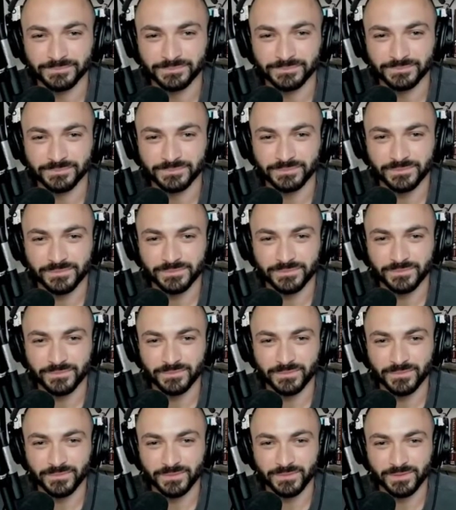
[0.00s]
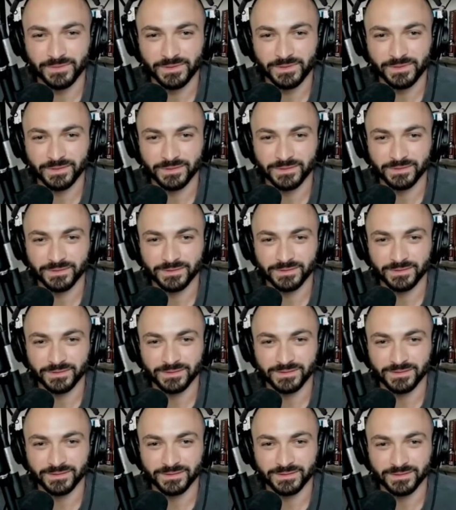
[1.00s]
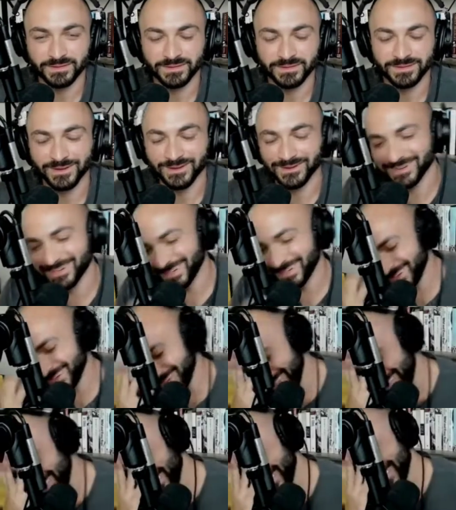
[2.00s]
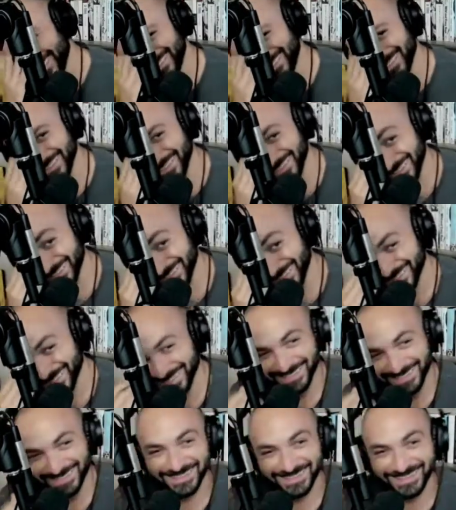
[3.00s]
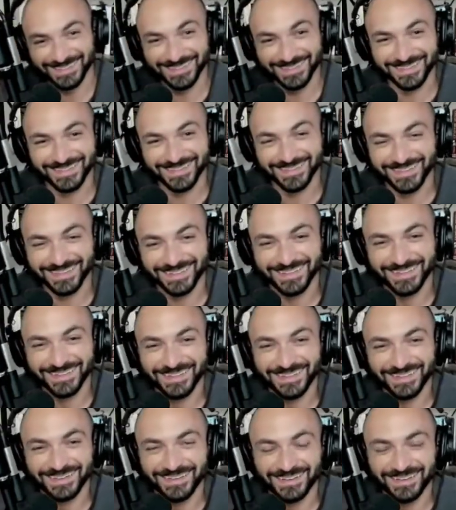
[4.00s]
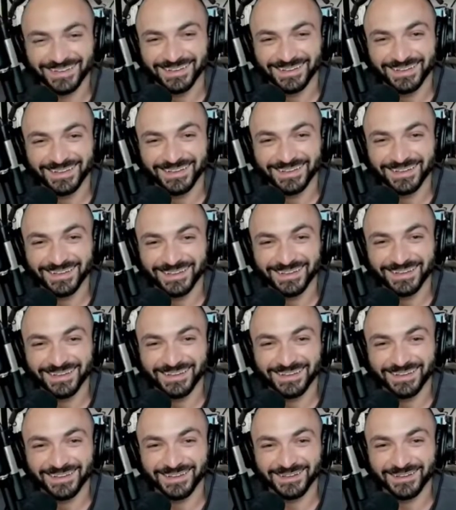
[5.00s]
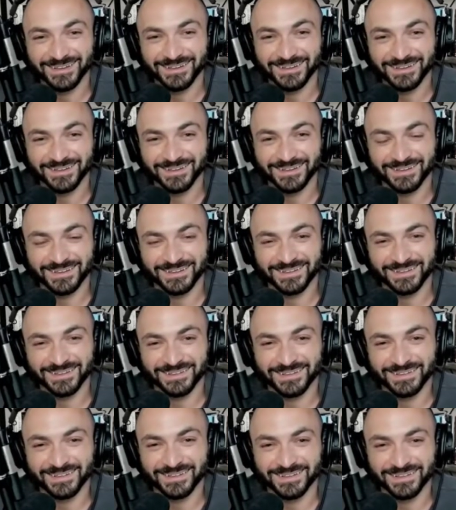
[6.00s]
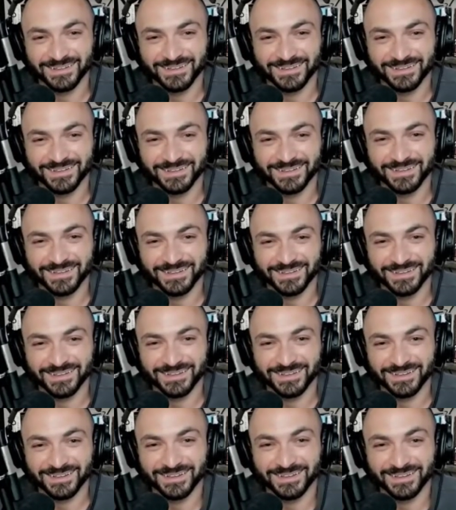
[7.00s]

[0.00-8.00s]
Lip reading: [no speech]